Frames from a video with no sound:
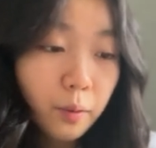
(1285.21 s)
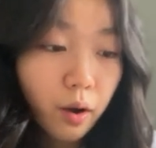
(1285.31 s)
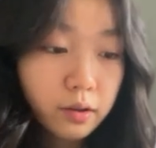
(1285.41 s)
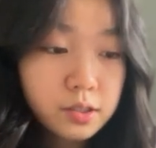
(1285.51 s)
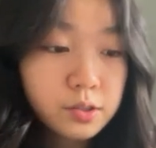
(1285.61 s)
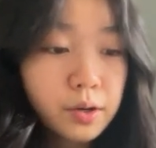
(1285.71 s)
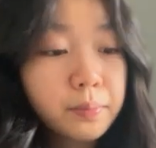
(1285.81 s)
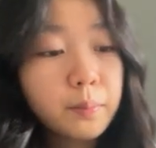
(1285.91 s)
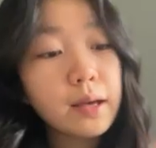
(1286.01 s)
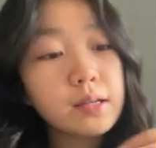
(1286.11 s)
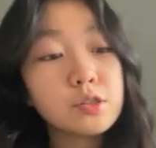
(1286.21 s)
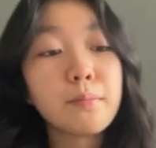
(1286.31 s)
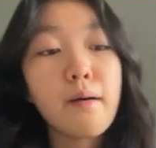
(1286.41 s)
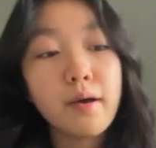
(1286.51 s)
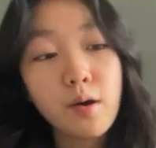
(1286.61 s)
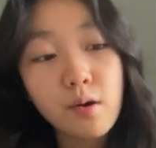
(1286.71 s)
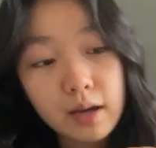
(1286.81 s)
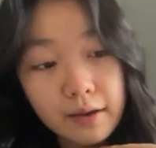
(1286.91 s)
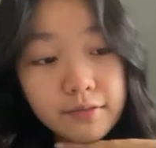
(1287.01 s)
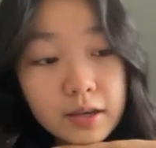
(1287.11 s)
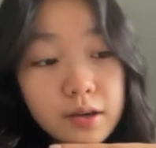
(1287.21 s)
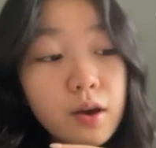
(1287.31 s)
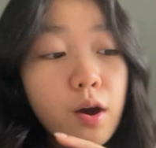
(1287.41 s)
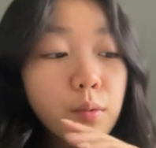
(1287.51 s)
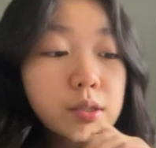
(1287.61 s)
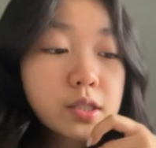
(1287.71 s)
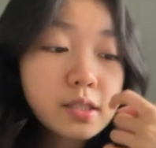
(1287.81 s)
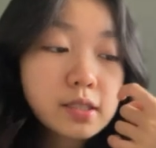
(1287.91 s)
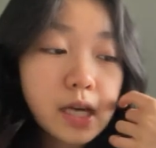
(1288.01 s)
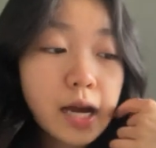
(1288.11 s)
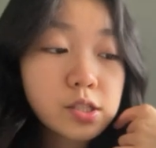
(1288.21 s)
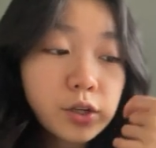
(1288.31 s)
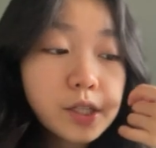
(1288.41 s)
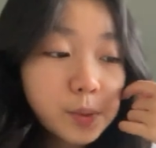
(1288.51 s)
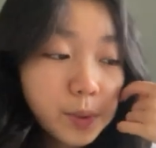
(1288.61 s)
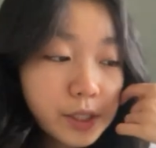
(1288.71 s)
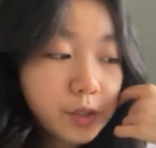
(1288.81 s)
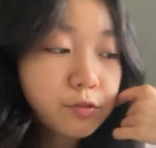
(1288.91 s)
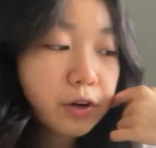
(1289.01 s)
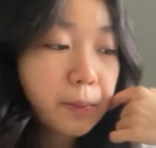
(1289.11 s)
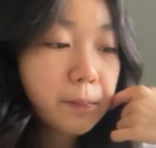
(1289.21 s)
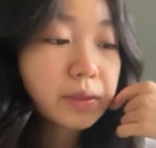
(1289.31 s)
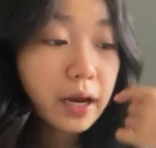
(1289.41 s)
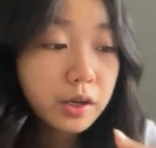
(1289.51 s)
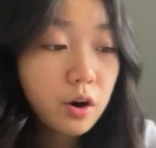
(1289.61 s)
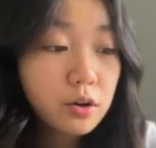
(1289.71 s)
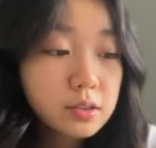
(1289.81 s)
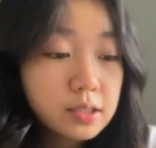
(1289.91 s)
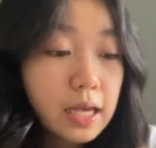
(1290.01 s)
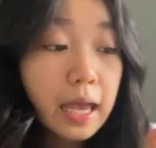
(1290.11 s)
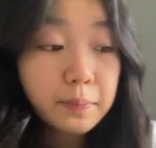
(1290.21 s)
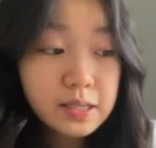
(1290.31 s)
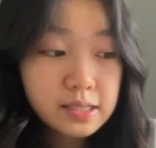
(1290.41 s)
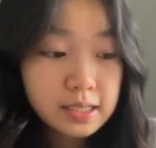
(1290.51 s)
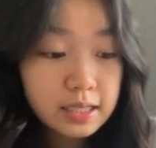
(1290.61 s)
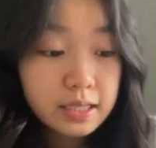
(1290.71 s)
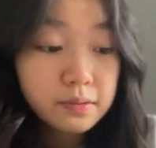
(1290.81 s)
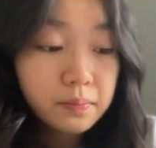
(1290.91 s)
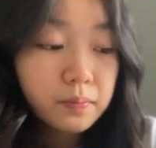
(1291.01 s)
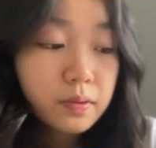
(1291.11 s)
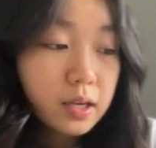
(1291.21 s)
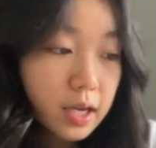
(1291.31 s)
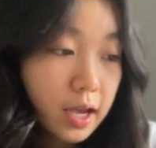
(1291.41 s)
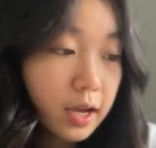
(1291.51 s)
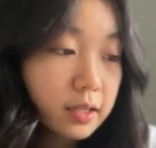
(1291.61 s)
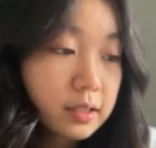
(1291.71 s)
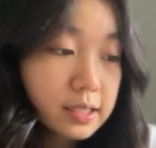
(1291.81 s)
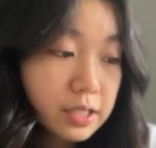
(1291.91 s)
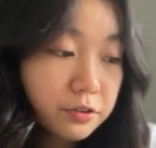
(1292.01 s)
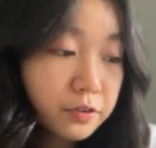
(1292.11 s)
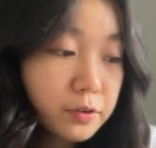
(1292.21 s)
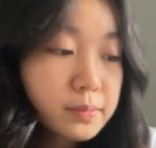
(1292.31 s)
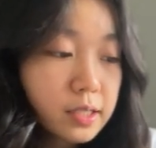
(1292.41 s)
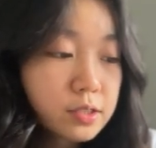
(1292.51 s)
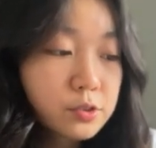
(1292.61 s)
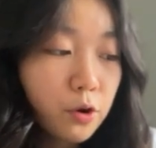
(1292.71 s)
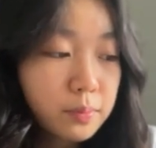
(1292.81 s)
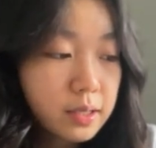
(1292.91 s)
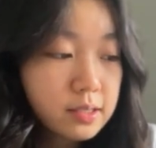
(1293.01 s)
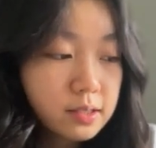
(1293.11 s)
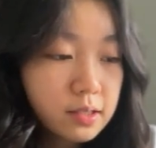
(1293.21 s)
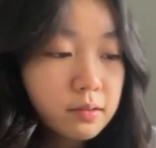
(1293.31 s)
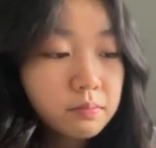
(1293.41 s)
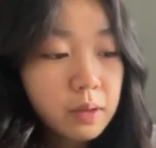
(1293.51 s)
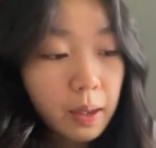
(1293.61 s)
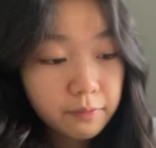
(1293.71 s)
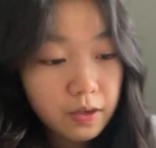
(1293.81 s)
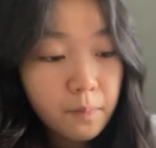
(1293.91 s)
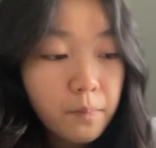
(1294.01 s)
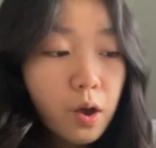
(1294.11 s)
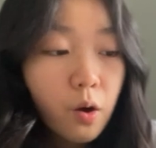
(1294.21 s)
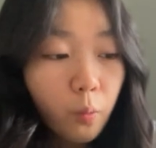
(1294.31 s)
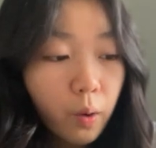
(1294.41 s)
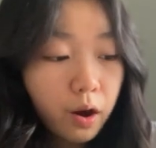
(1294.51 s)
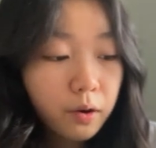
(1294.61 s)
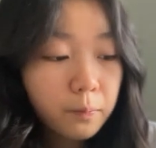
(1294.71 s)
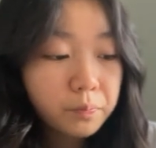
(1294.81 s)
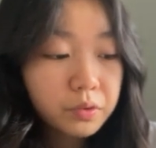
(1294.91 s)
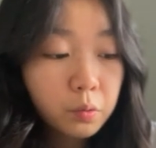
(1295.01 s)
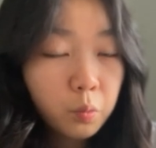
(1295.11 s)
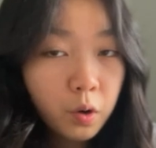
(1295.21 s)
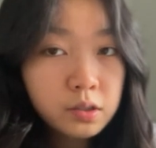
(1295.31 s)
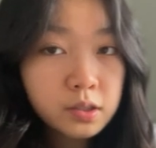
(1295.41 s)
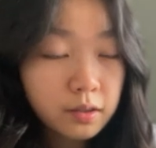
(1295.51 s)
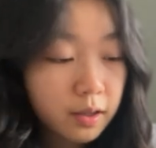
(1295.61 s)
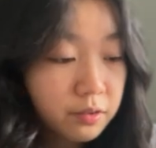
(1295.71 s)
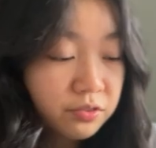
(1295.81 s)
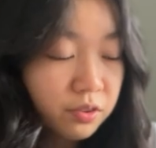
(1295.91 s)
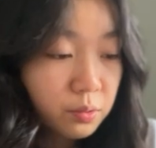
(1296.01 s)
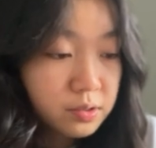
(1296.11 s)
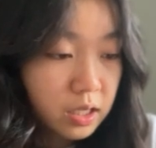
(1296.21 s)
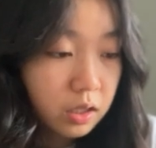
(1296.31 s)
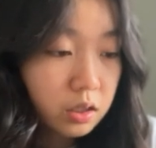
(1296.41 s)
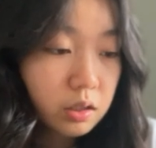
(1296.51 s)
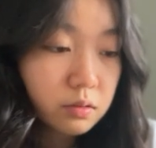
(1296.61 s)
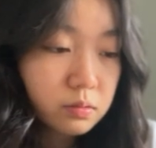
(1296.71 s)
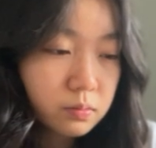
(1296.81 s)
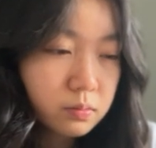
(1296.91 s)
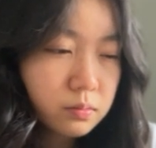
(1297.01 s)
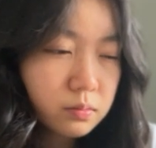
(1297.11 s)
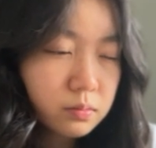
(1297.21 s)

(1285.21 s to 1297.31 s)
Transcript: what I wanted to implement into my own MV, which is I took inspiration from Nayeon's ABCD and Le Sserafim's and Somi's MV, where the words are like floating